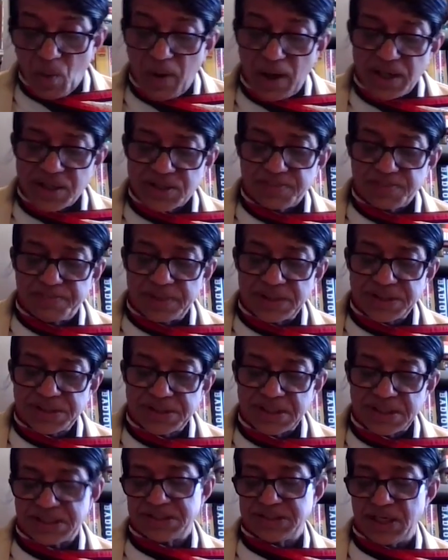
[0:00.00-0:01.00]
while his
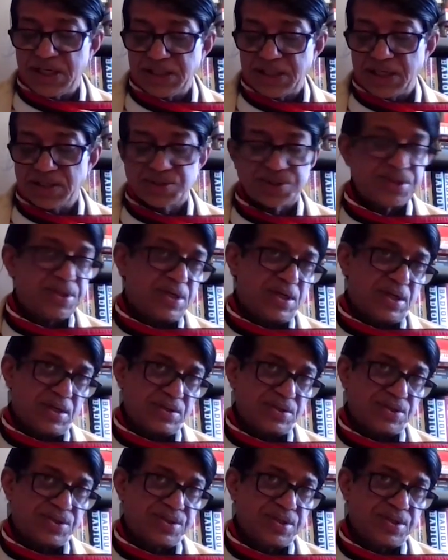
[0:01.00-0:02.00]
persistent
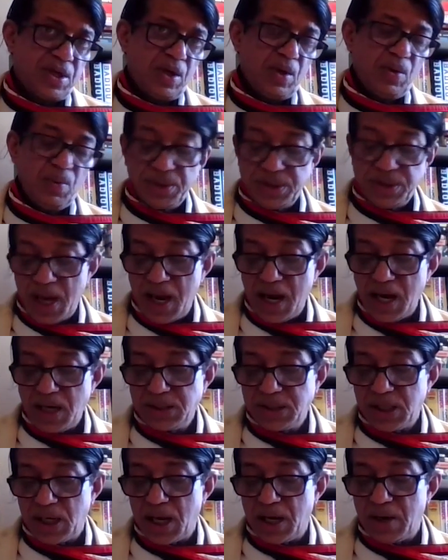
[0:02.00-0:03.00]
concerns with the
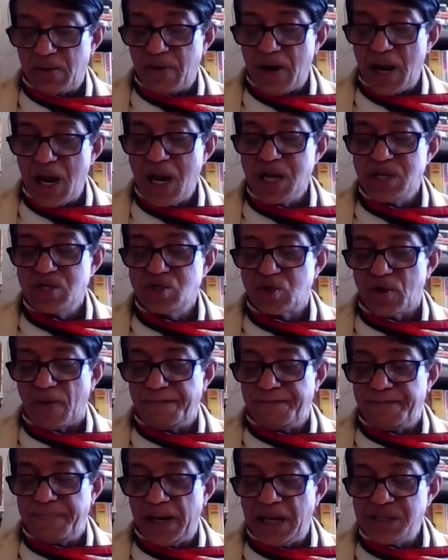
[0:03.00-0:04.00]
entire range
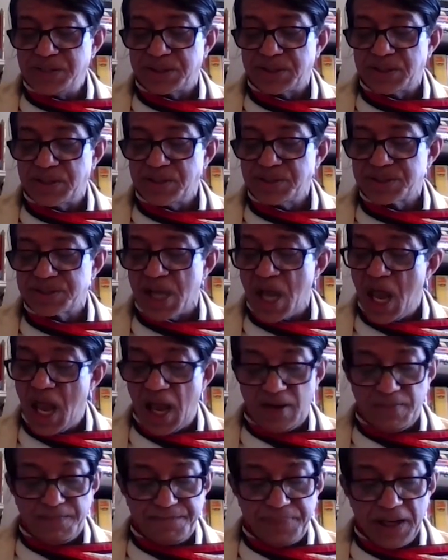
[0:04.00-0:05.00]
of places
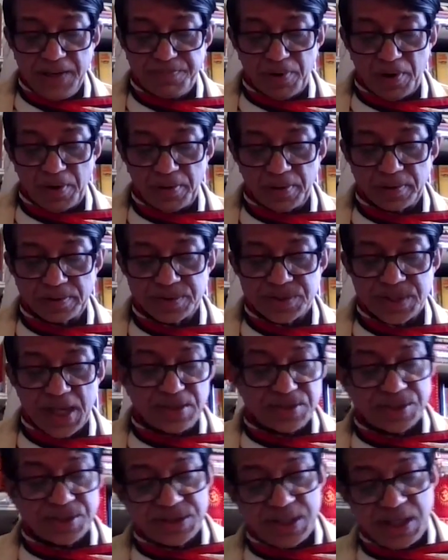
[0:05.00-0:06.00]
and peoples
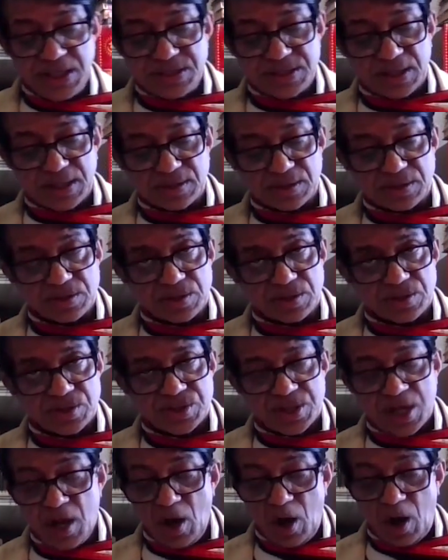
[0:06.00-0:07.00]
and
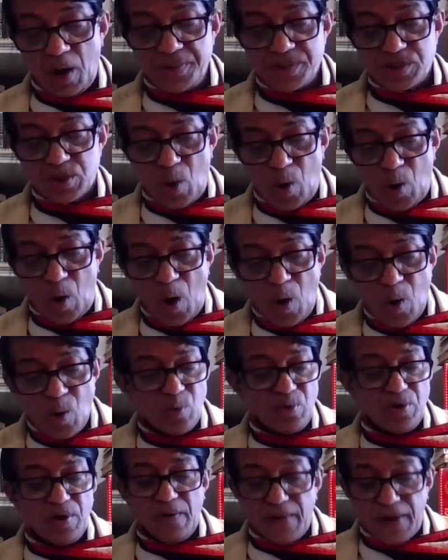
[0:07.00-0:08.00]
seasons of his
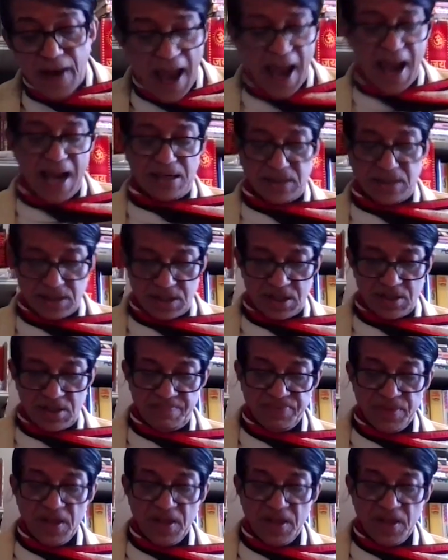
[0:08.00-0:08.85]
own land